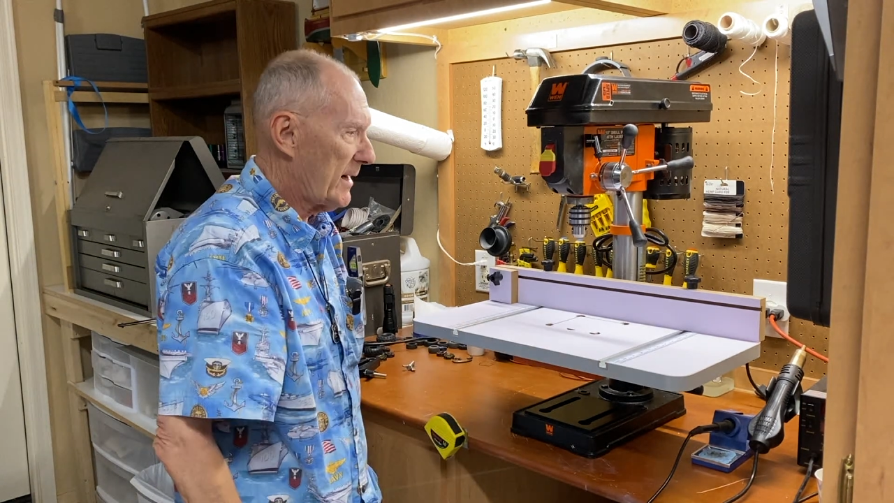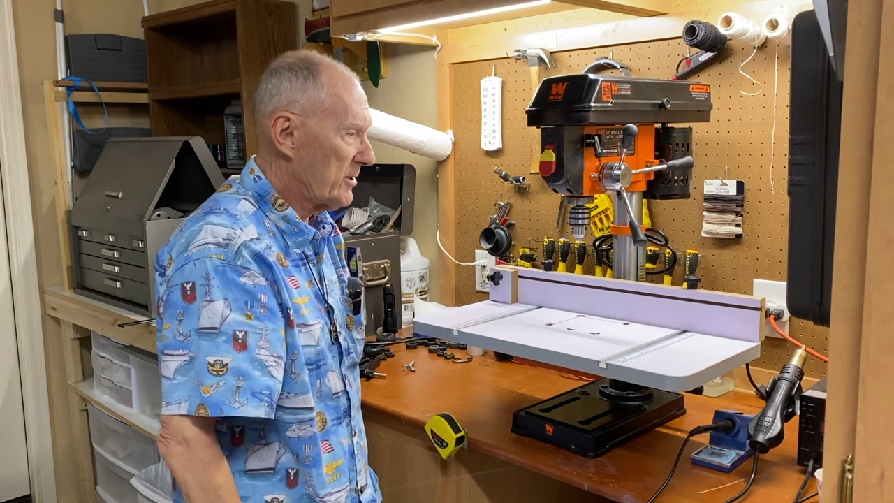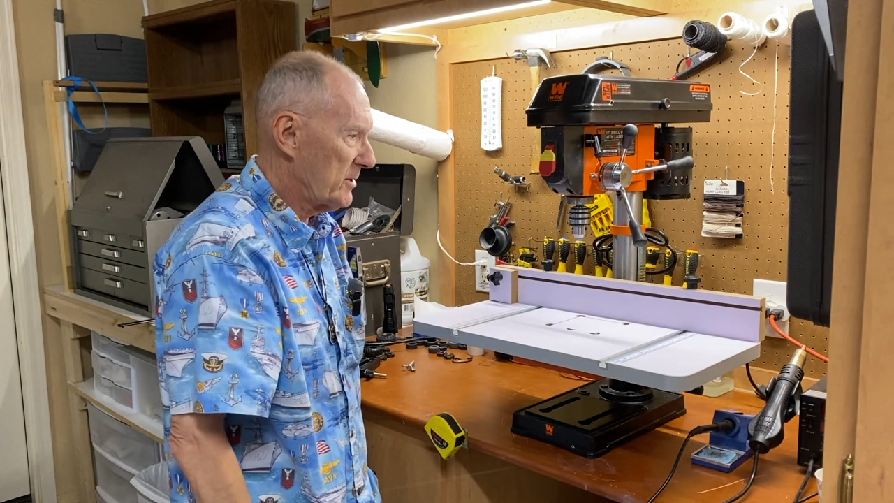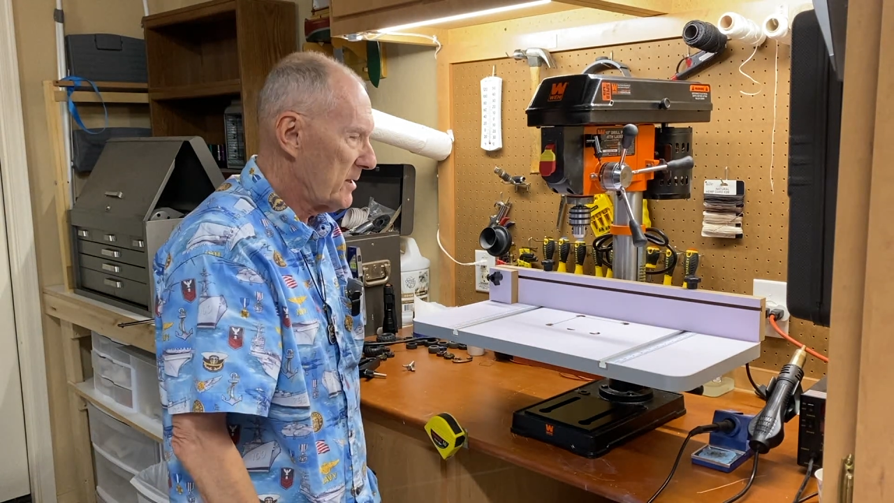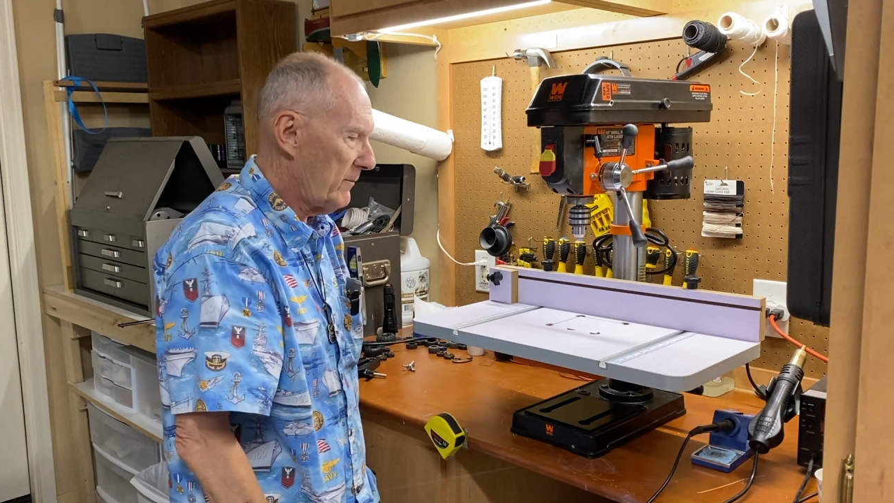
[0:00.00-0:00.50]
and
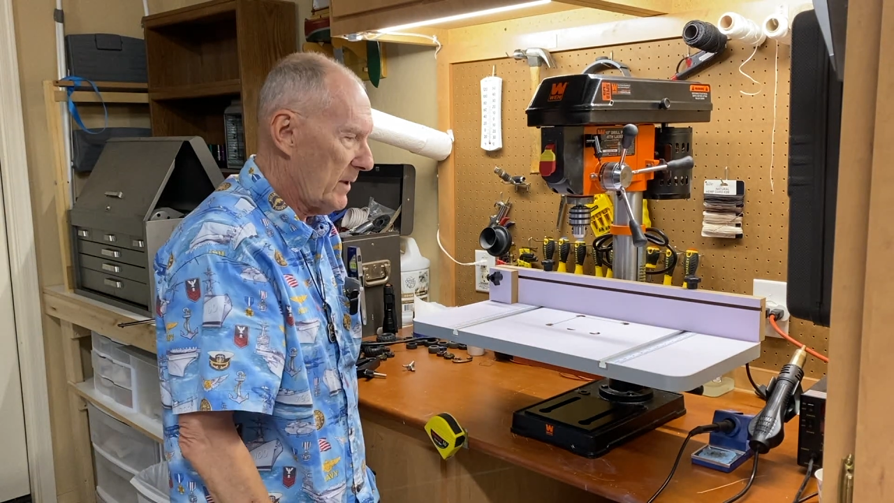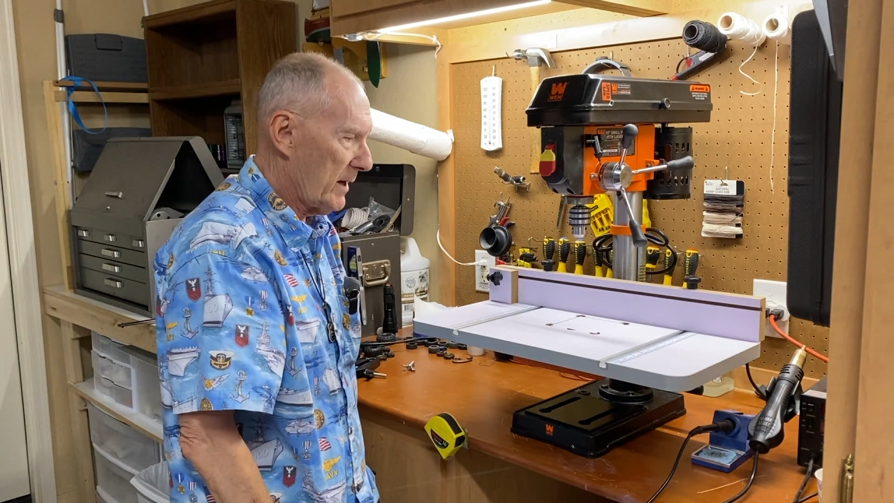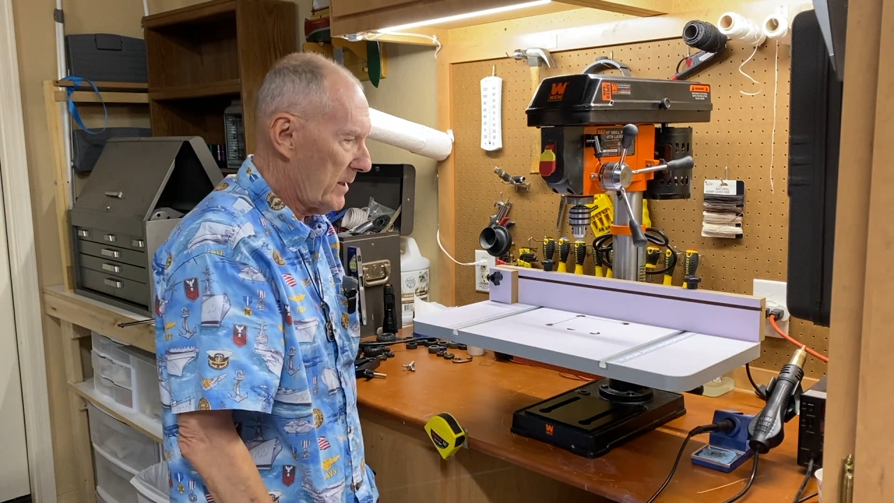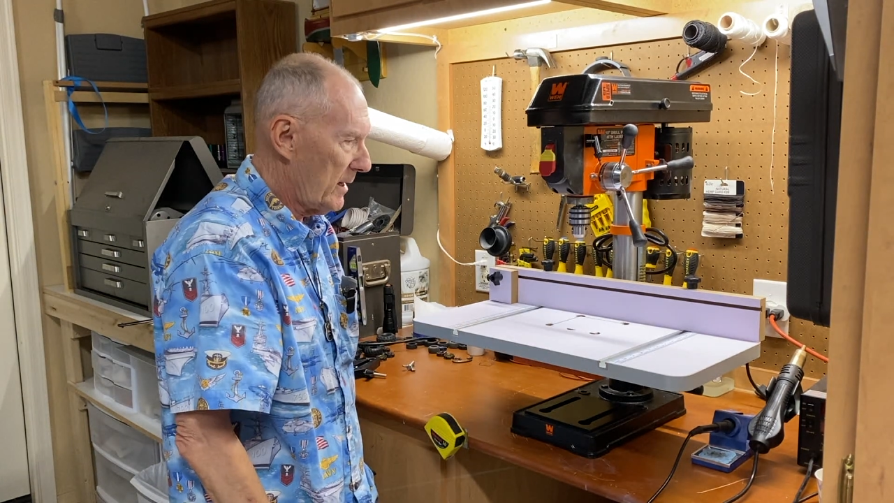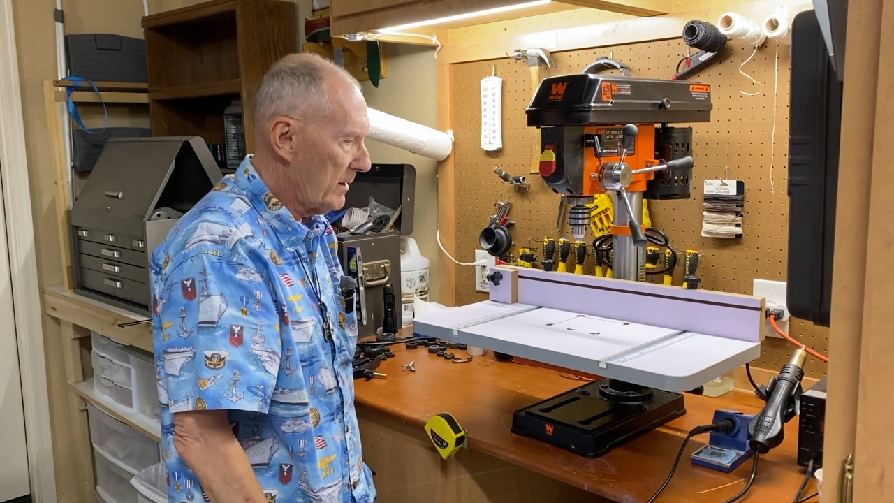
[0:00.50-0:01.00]
stuff like
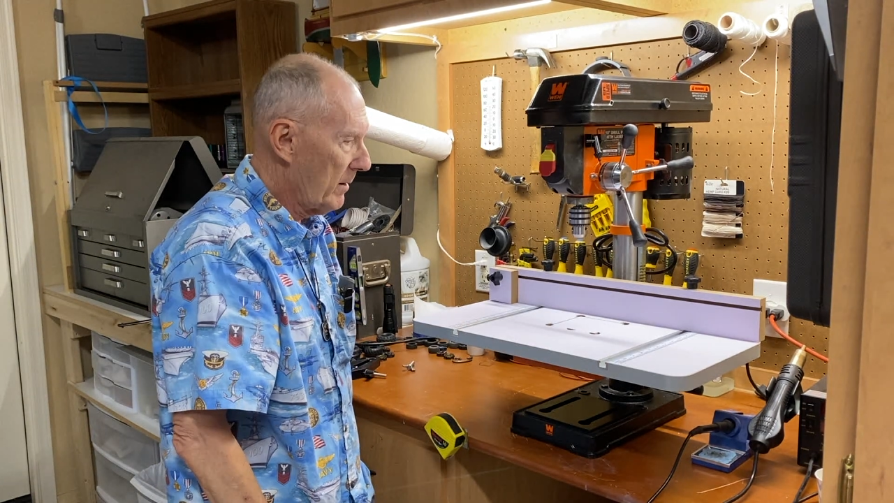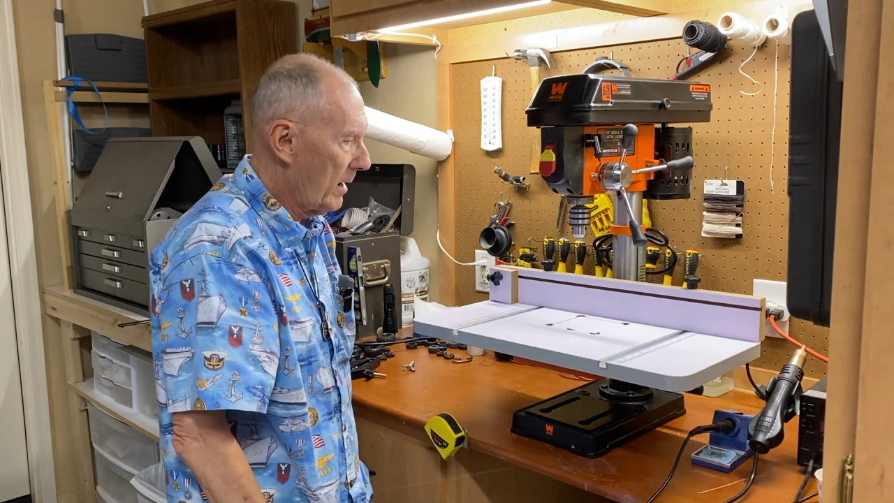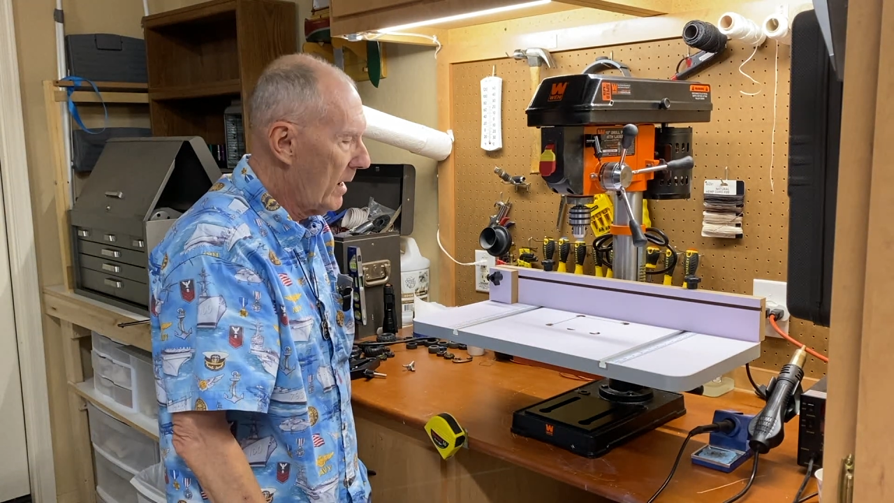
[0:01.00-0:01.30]
that.